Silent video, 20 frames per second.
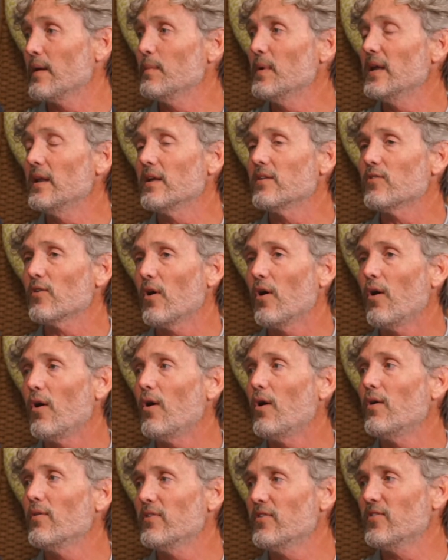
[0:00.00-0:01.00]
I mean, it's
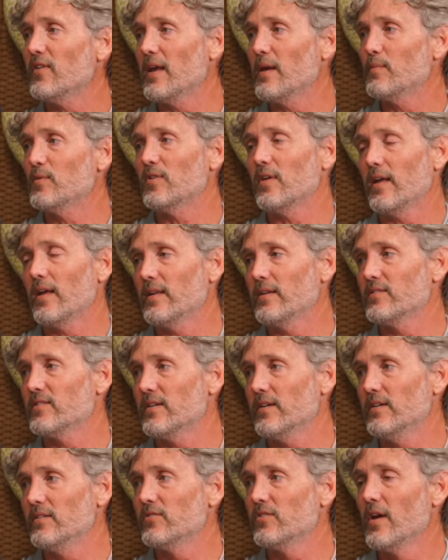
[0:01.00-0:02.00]
all the same sailing
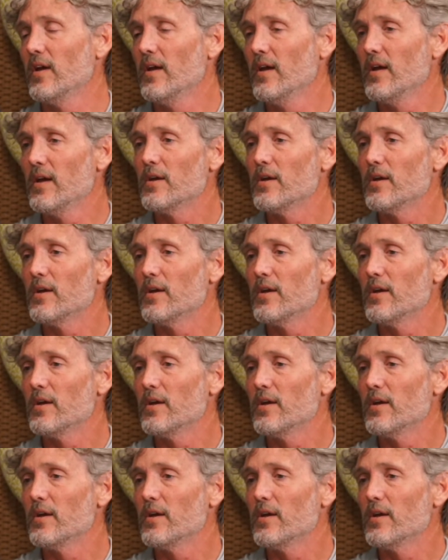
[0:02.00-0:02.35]
skills.